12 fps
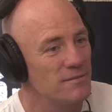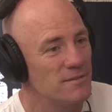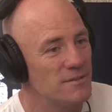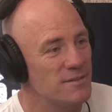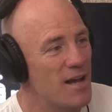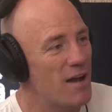
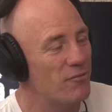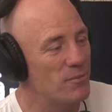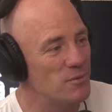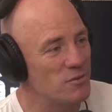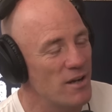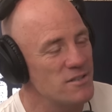start
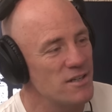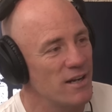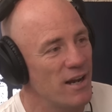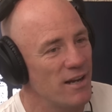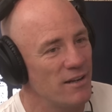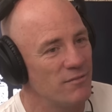from scratch
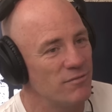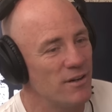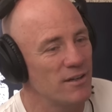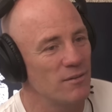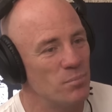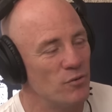again and
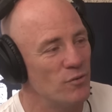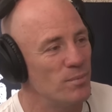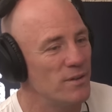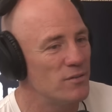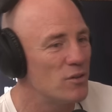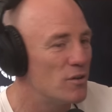fucking
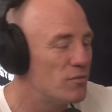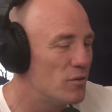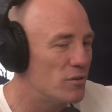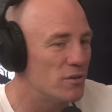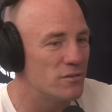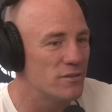prove myself
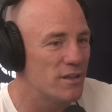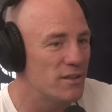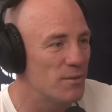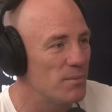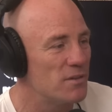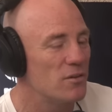or just
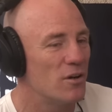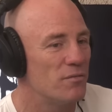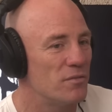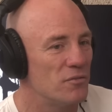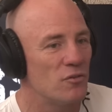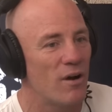stick to
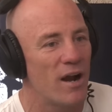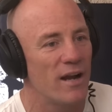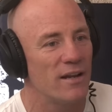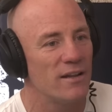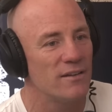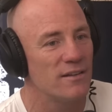myself and train
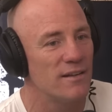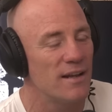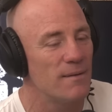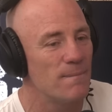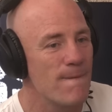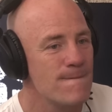and this and,
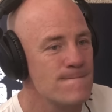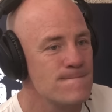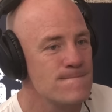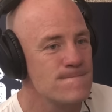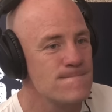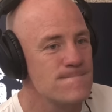
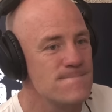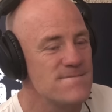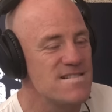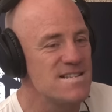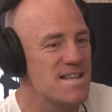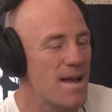
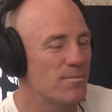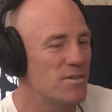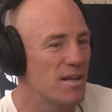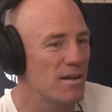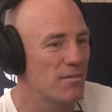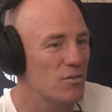and same
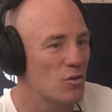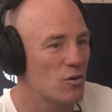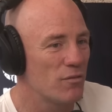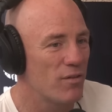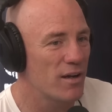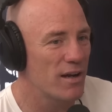thing
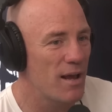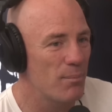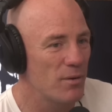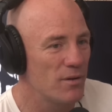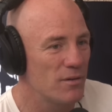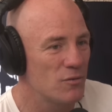sort of fucking
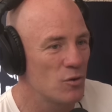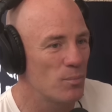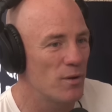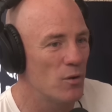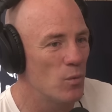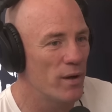happened. It
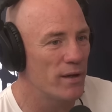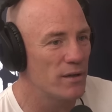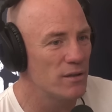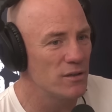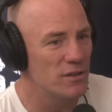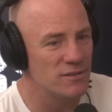took me a week.
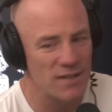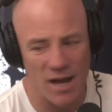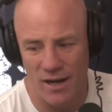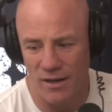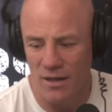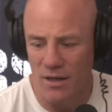You start